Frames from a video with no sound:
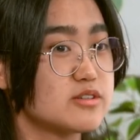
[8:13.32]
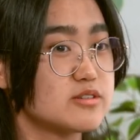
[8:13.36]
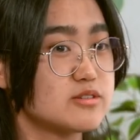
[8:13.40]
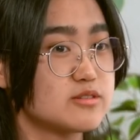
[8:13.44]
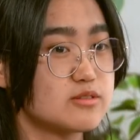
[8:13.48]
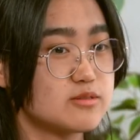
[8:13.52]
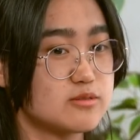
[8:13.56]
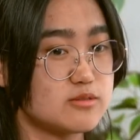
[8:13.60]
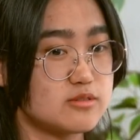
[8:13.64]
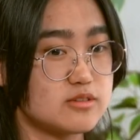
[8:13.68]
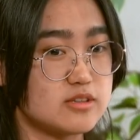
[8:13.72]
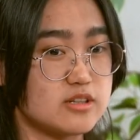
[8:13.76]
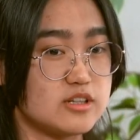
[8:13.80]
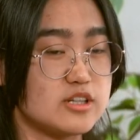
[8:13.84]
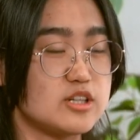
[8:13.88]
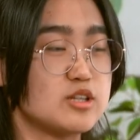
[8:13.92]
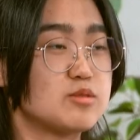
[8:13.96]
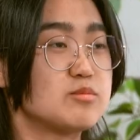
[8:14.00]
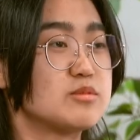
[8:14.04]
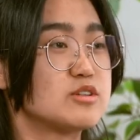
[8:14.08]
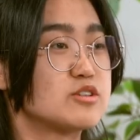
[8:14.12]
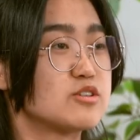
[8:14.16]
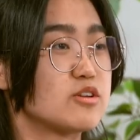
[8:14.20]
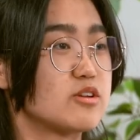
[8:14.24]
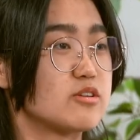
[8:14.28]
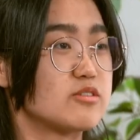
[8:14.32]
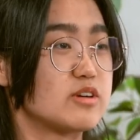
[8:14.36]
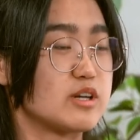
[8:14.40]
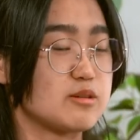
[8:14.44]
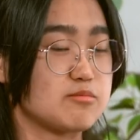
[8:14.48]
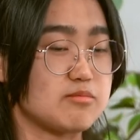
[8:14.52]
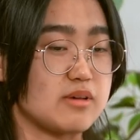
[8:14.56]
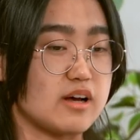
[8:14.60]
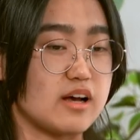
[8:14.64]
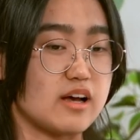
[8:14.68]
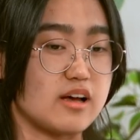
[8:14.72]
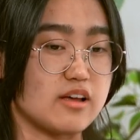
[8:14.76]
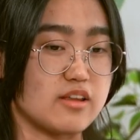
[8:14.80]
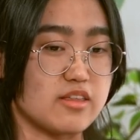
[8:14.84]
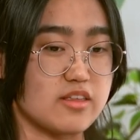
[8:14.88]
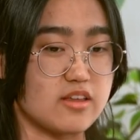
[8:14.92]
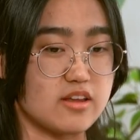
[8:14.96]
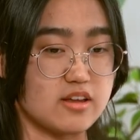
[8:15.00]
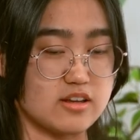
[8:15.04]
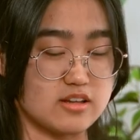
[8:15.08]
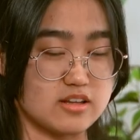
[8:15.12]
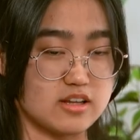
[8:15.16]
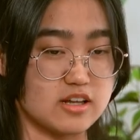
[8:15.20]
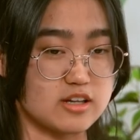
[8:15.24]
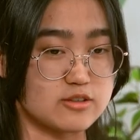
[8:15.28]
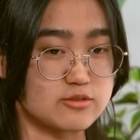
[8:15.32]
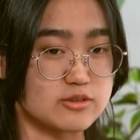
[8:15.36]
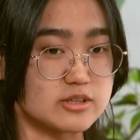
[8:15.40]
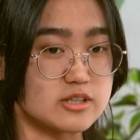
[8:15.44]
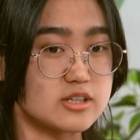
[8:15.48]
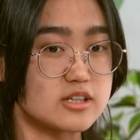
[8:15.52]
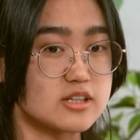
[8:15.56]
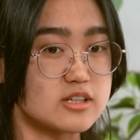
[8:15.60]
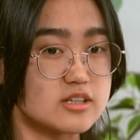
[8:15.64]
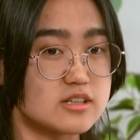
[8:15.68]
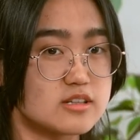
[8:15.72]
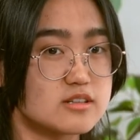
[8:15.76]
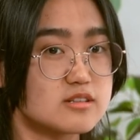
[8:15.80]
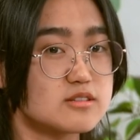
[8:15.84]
lead me to the right path, and I really,